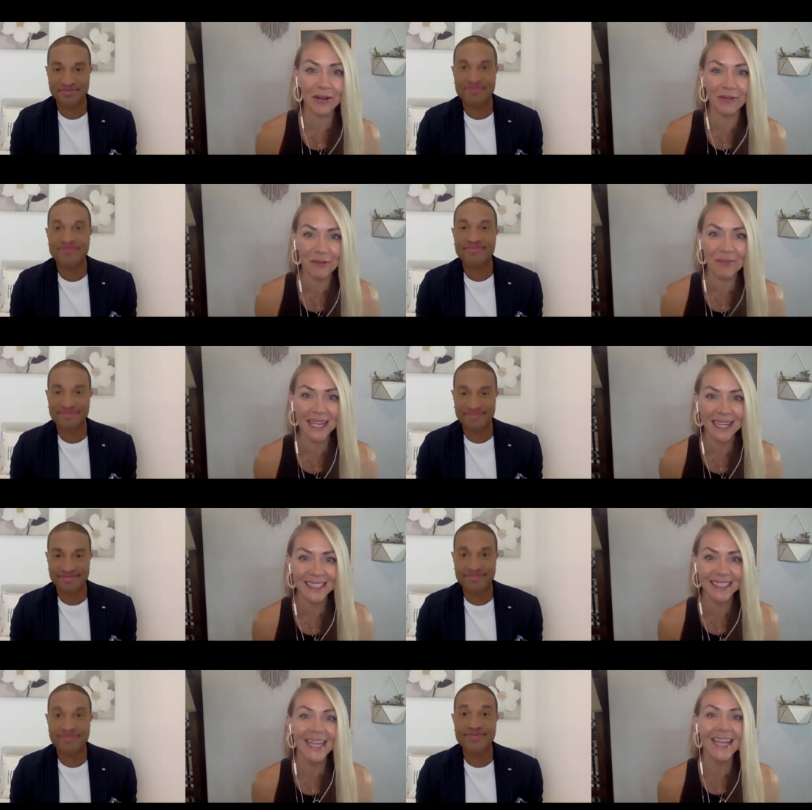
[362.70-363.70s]
Speaker 1: from
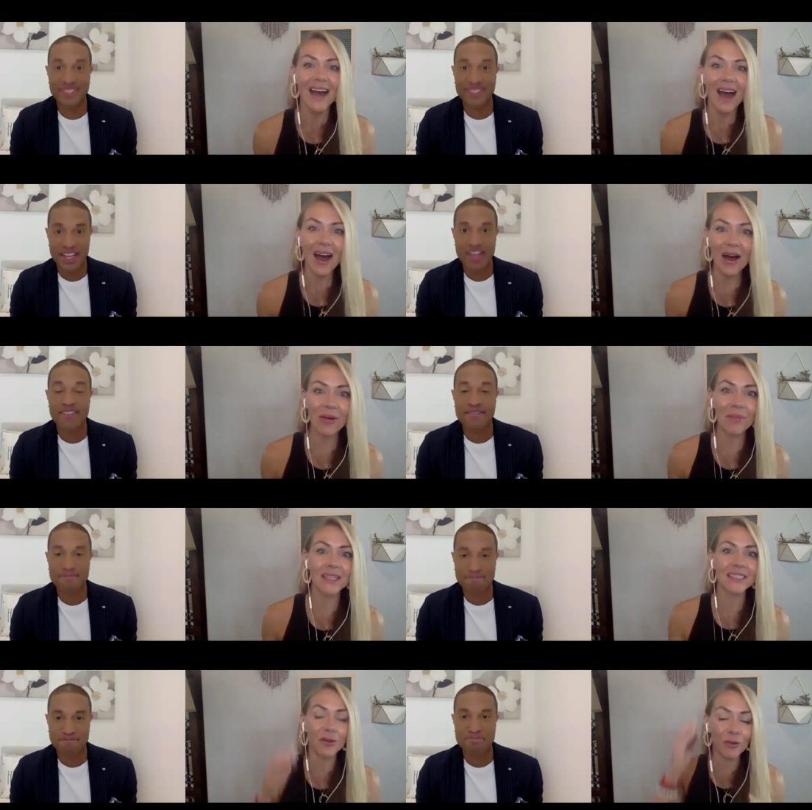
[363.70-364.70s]
this? Um,
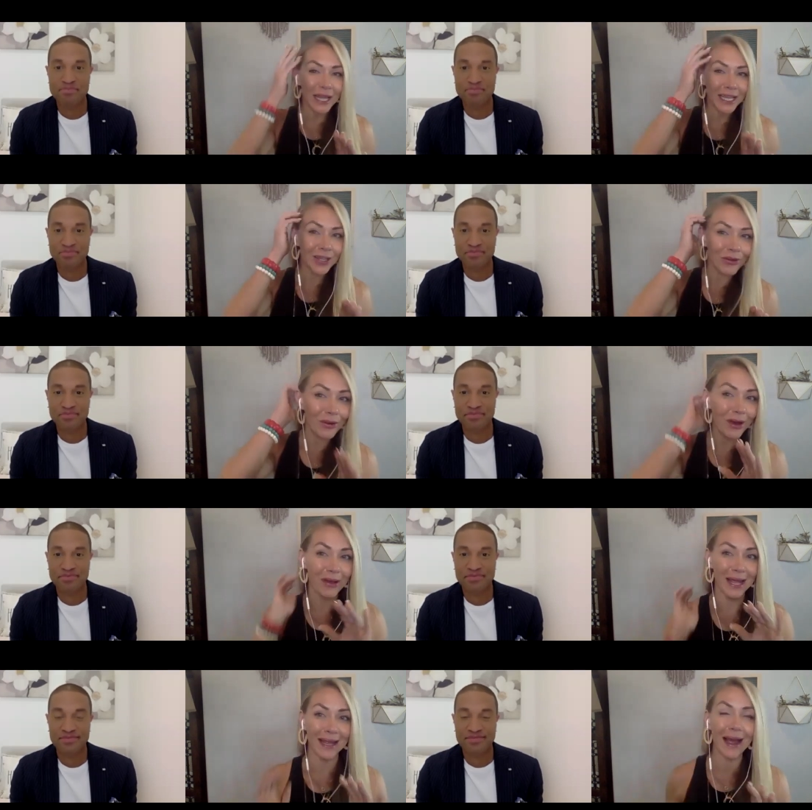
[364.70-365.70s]
so can you,
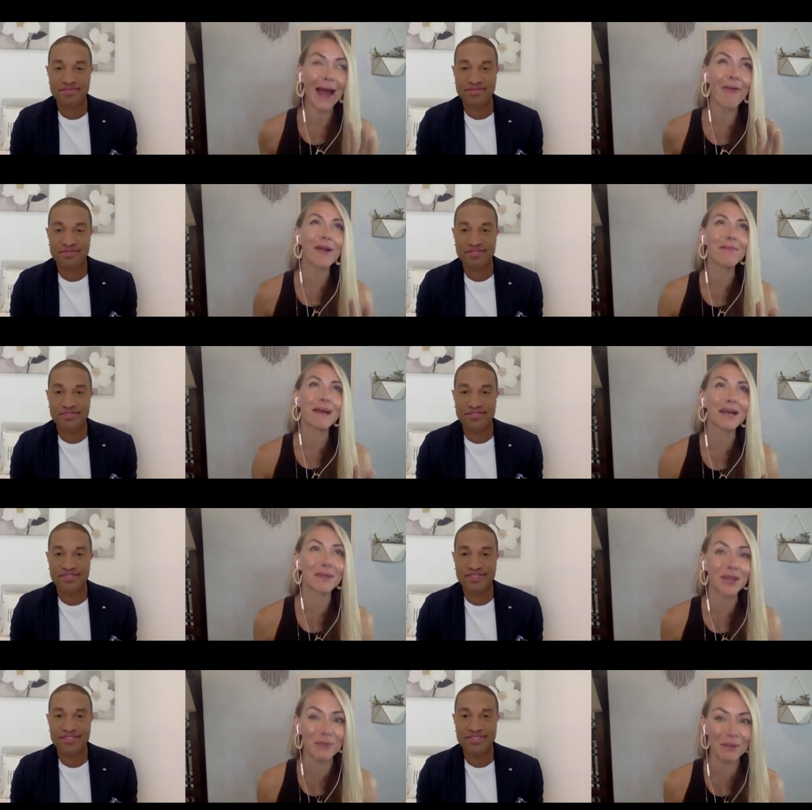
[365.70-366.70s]
okay, I want to back up a
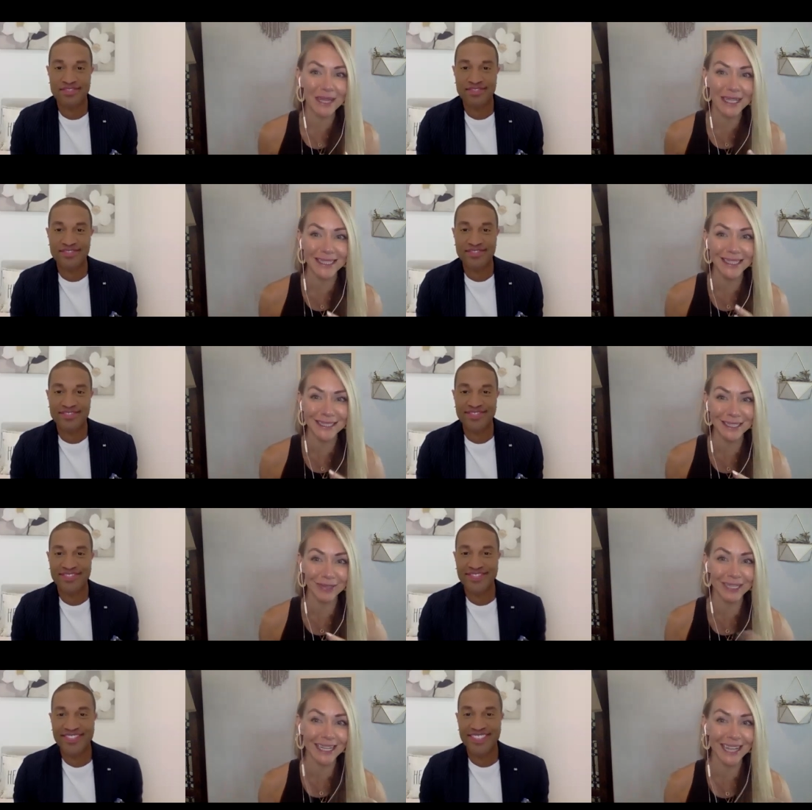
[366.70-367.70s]
little bit, because so
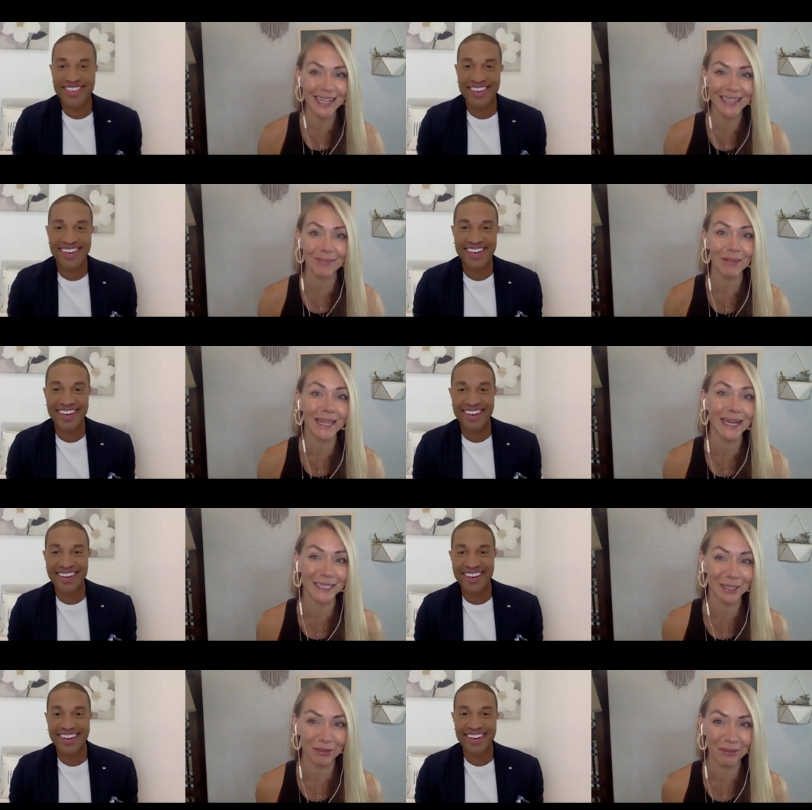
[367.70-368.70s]
D N A is something that I
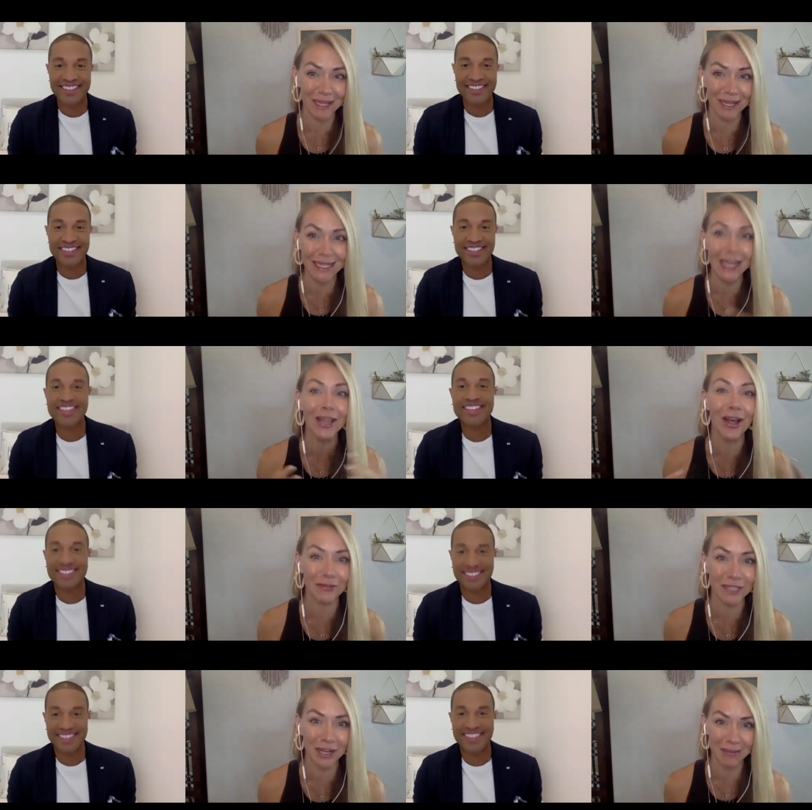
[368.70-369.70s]
do with my clients. I
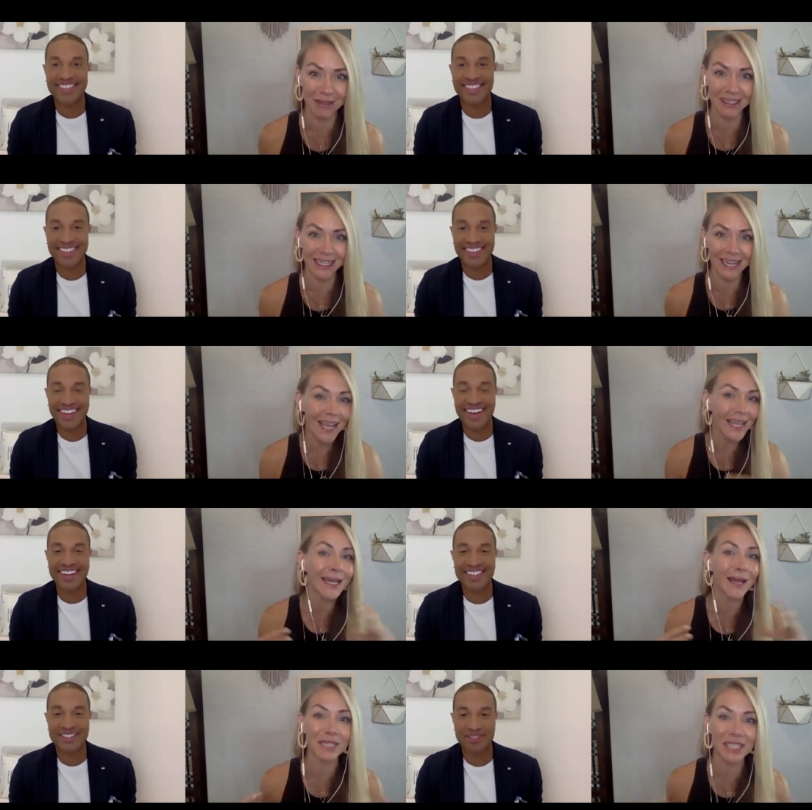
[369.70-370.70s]
love talking about D N A and
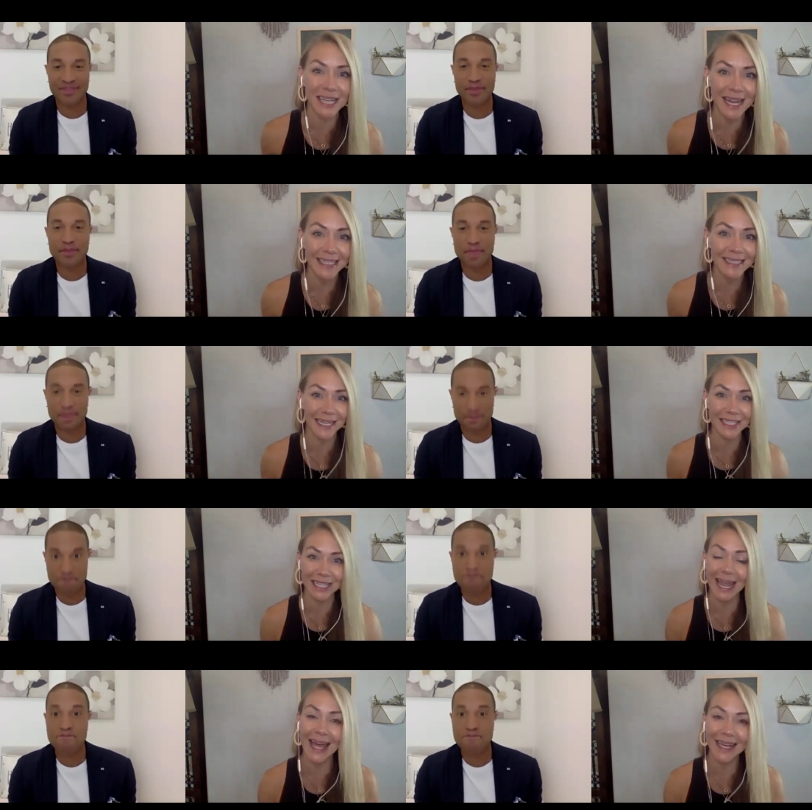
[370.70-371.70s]
epigenetics. I
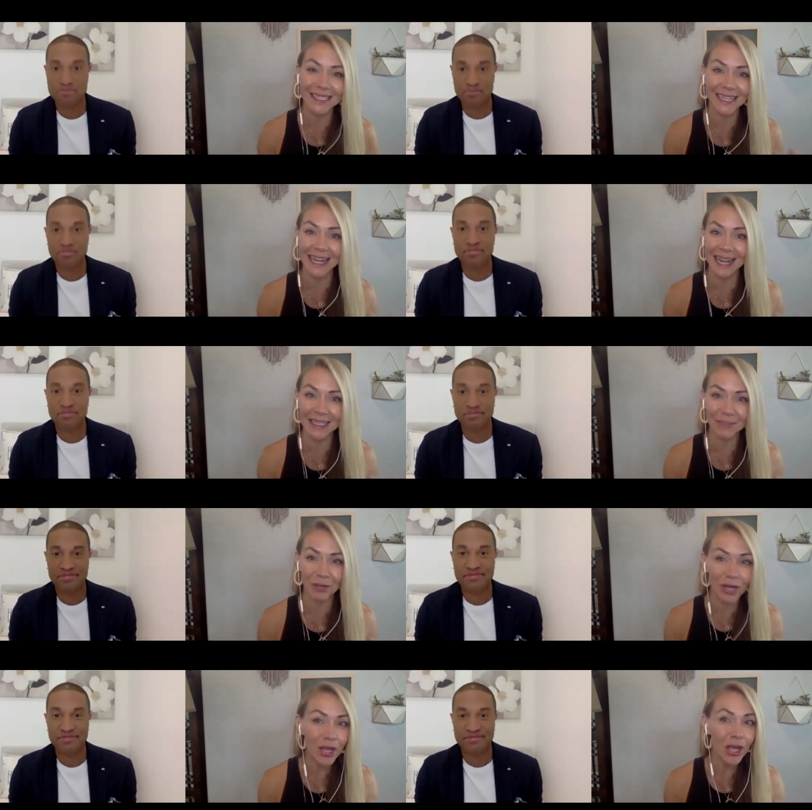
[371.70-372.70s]
actually had a D N A
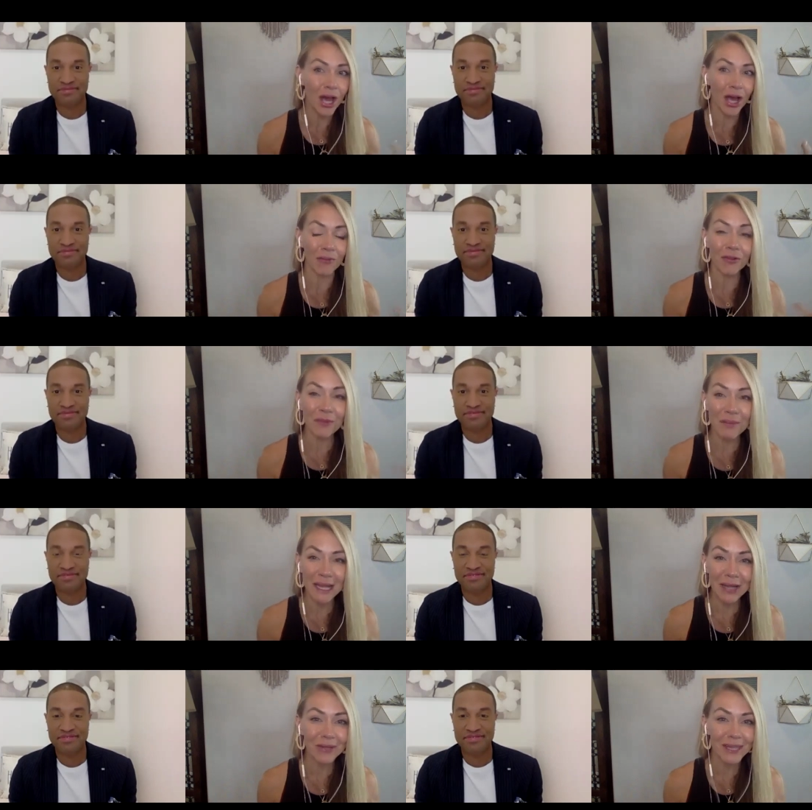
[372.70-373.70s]
expert Um, from the
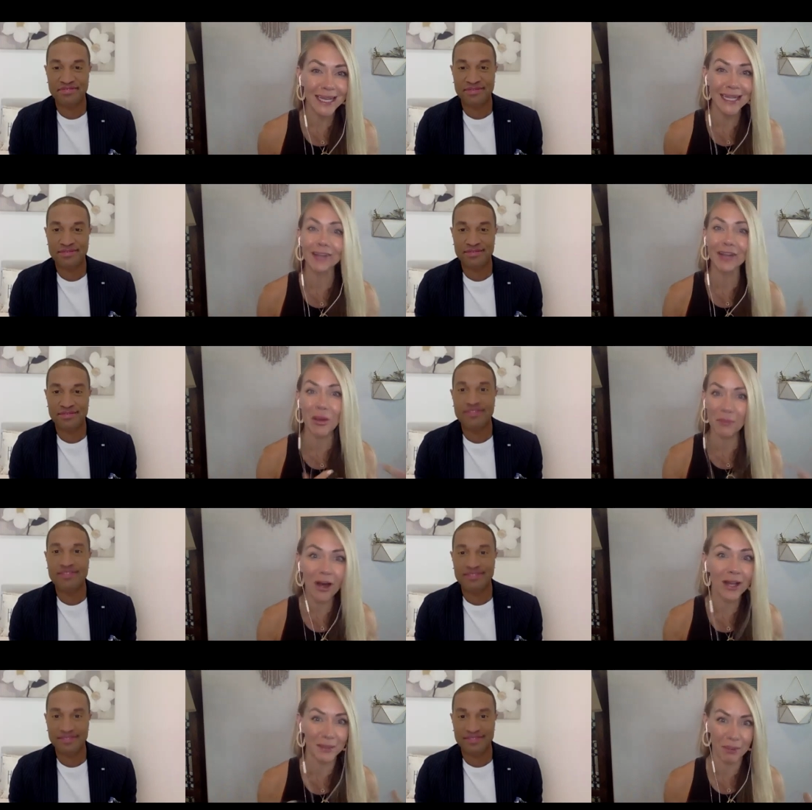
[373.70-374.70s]
Mayo Clinic come
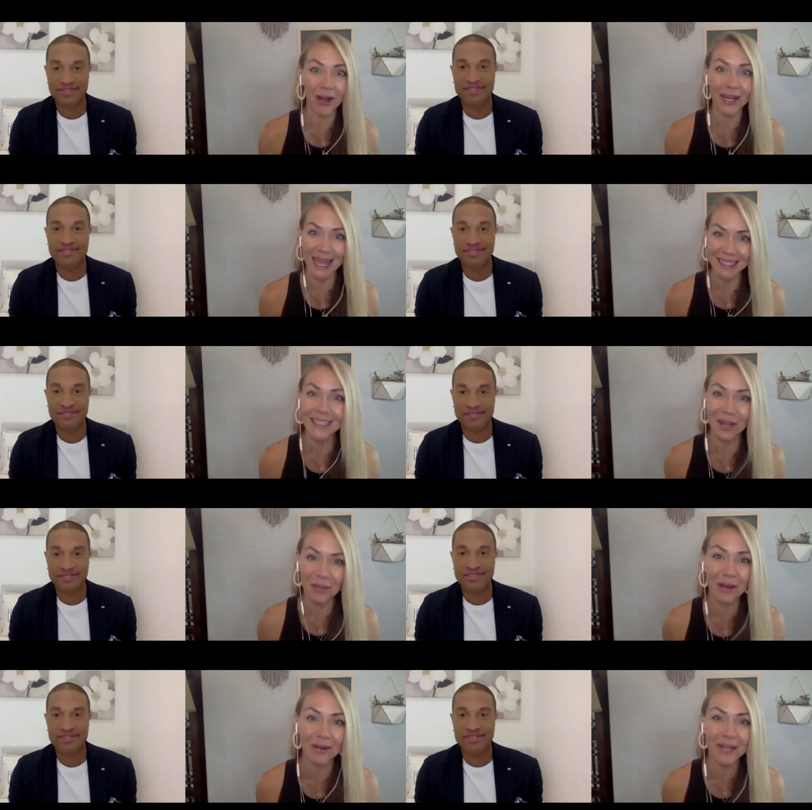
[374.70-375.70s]
on the podcast and talk
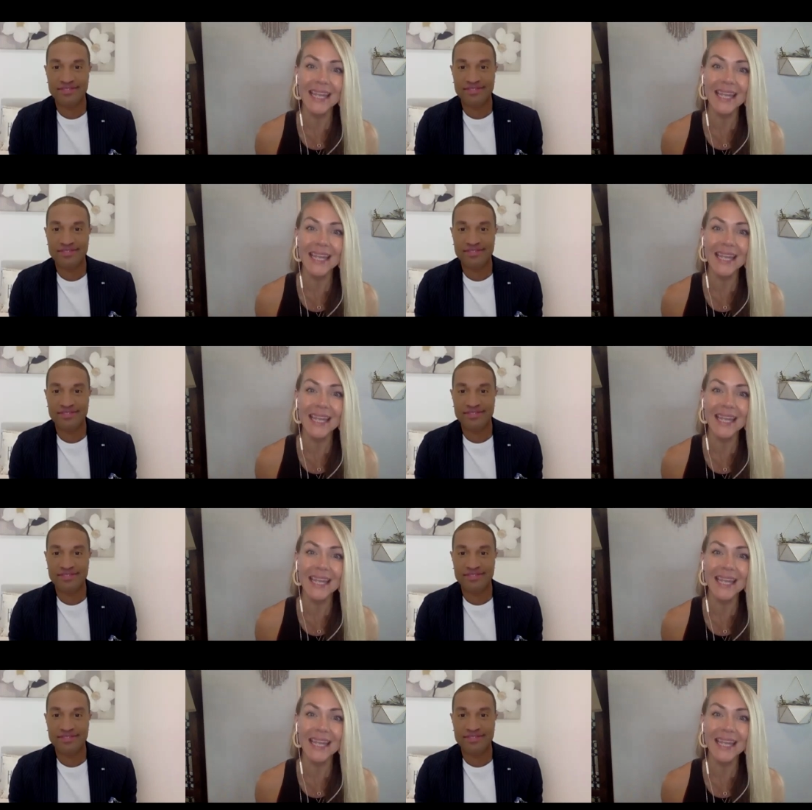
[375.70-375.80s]
about